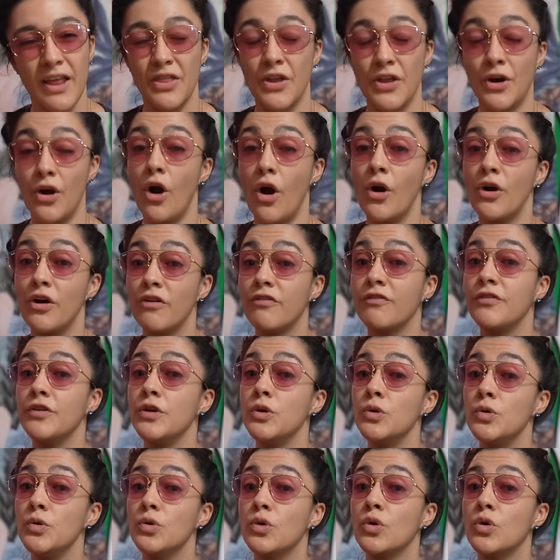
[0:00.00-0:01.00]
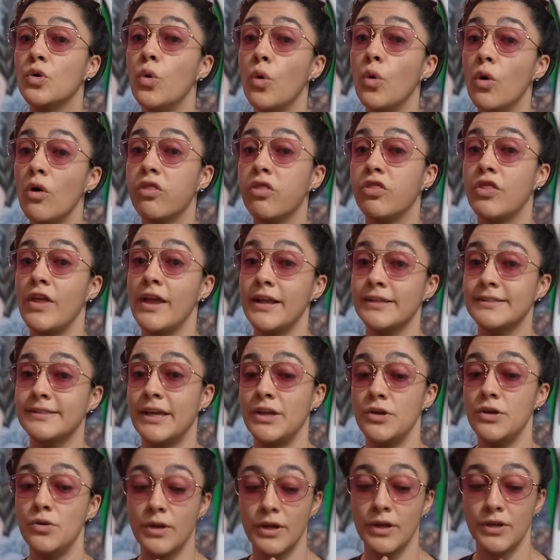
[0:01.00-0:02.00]
There are a few cool things
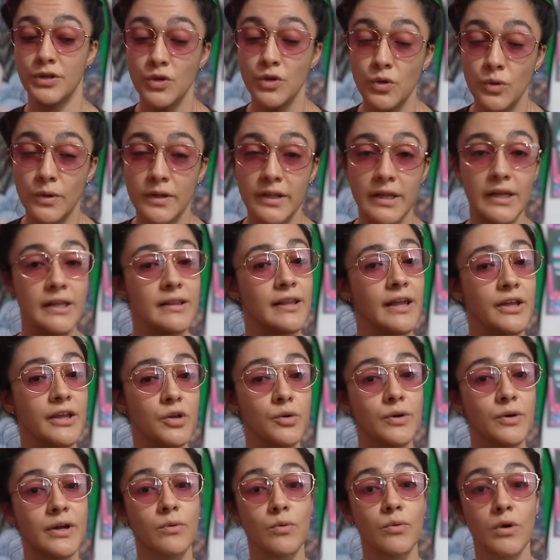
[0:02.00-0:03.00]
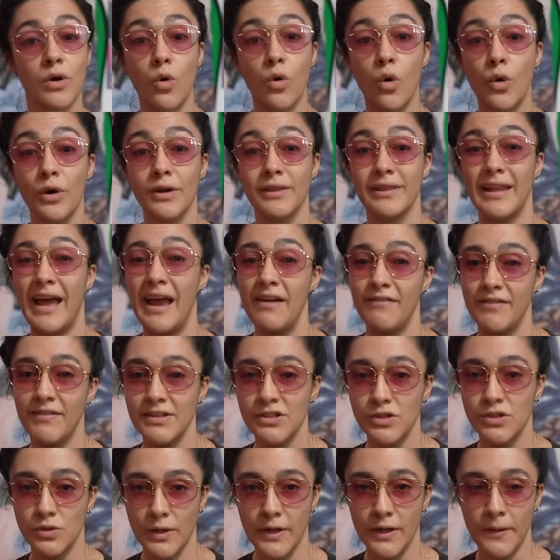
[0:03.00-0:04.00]
that you can do with it, like you can record live
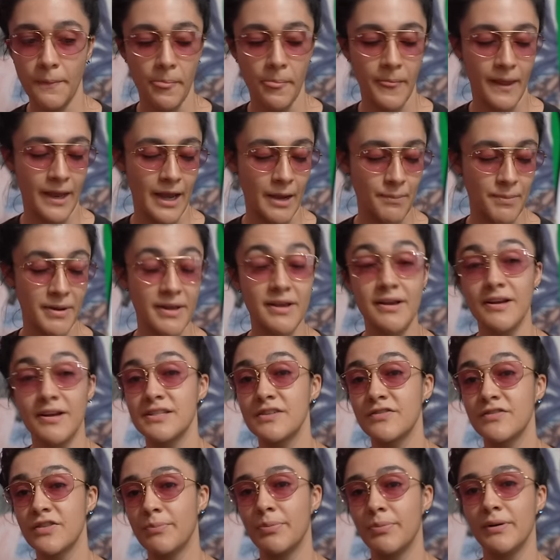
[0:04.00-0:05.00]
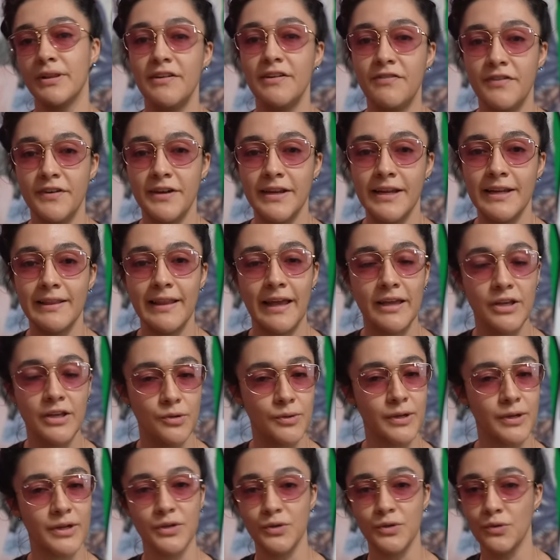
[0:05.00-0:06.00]
into it, and because of the polyphony, like
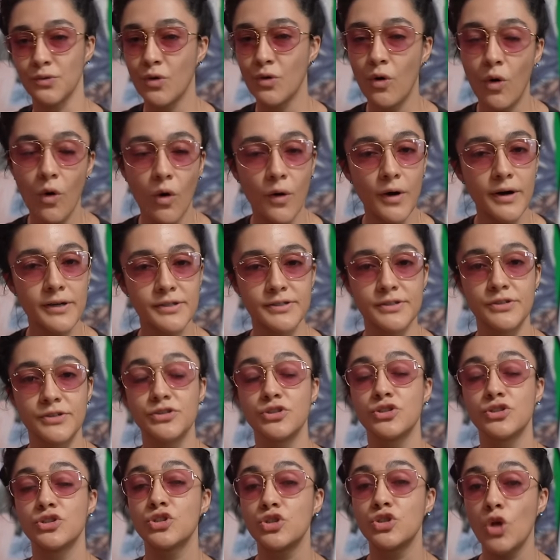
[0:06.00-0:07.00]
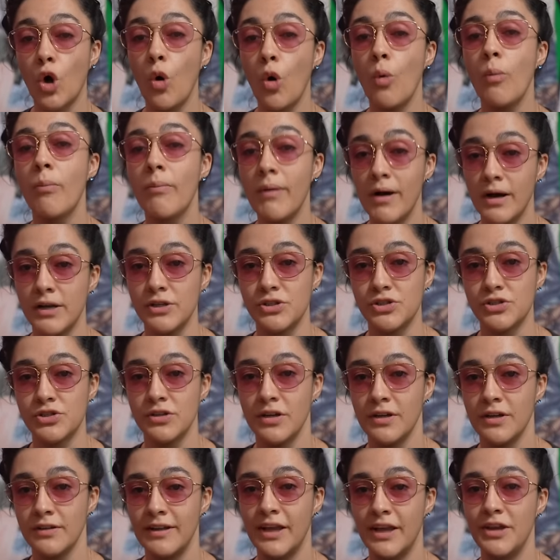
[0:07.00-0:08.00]
you can do chords, there's so much
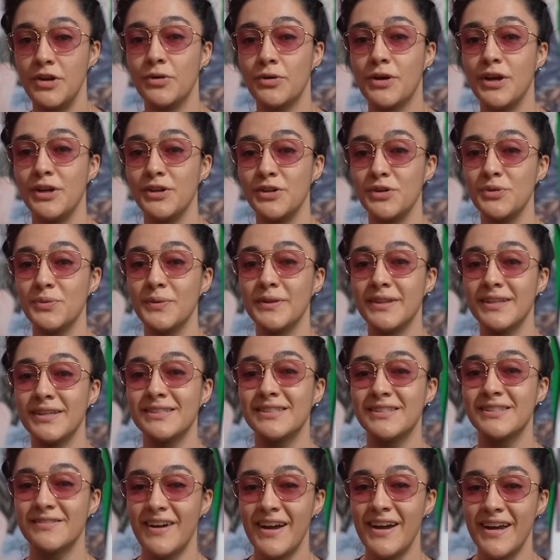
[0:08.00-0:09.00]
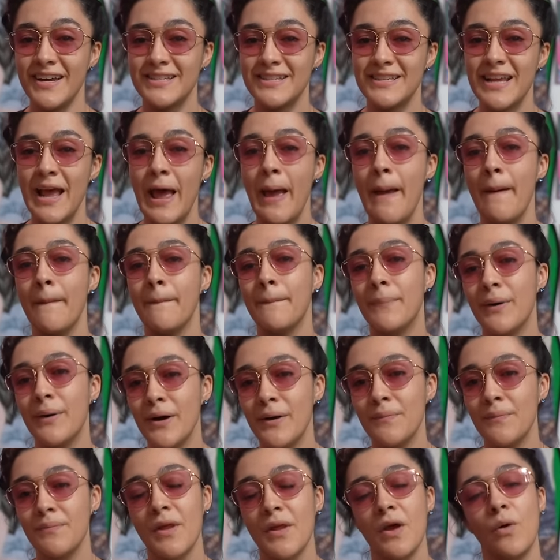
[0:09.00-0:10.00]
that you can do with this device,
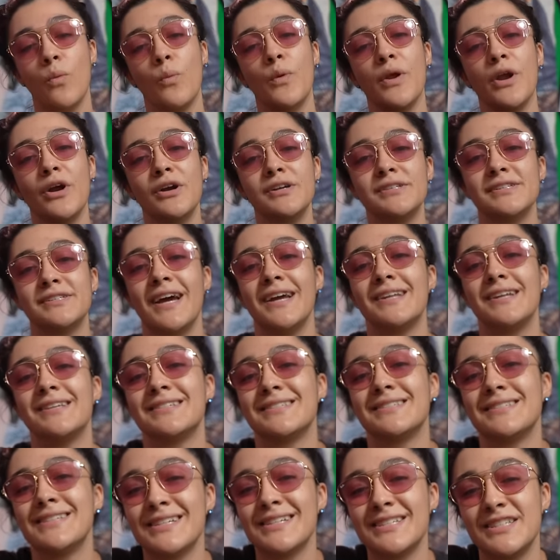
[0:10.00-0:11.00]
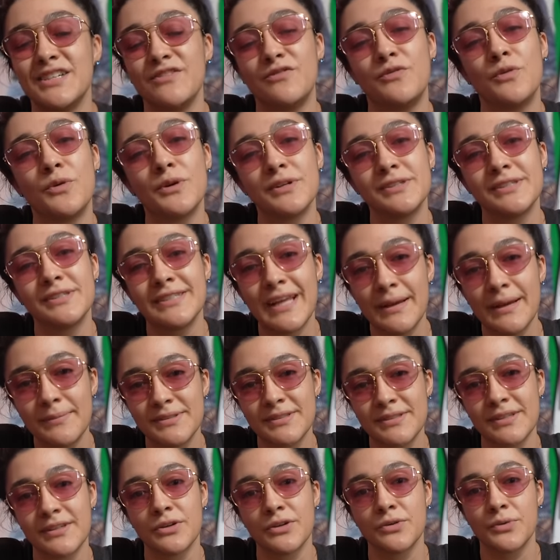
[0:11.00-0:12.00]
but we are tied to 64 steps
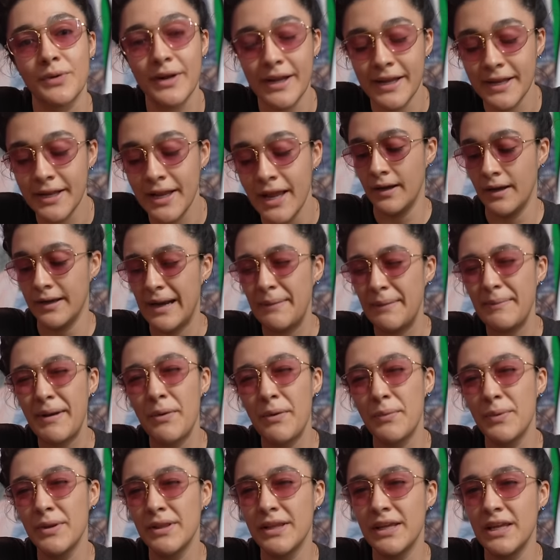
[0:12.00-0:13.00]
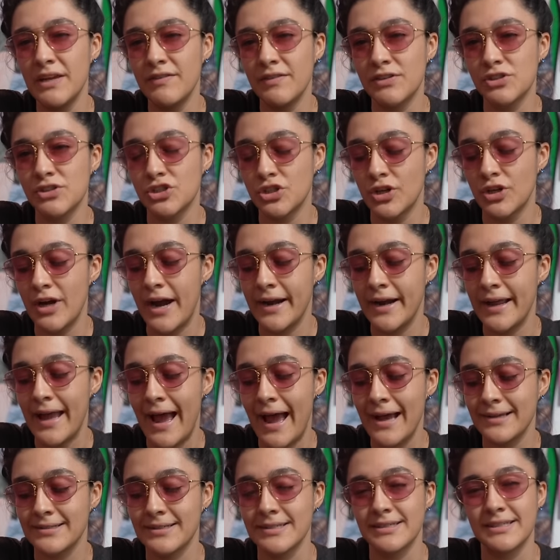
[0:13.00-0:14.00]
to the grid, and I'm not really even sure how to
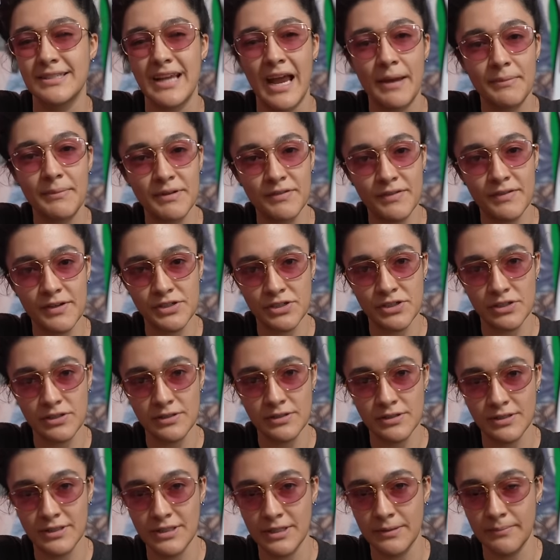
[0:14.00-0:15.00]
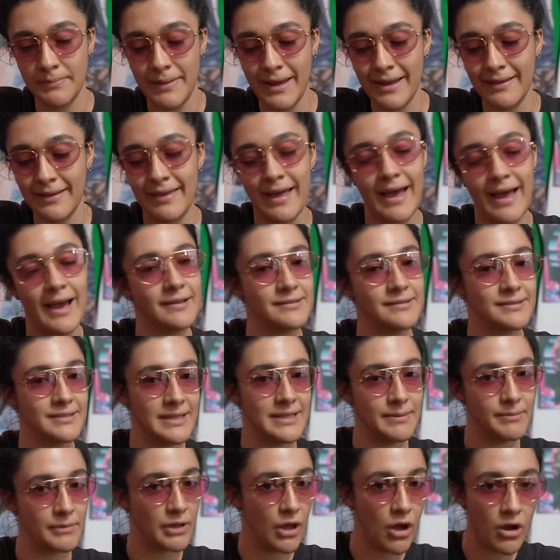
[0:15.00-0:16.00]
access time divisions to make that
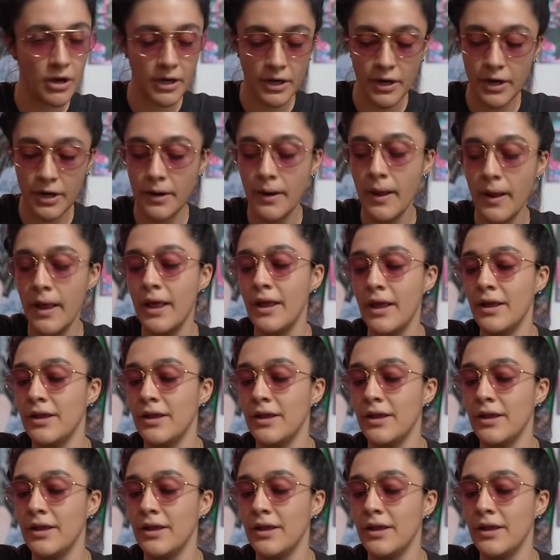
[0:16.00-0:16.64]
seem longer.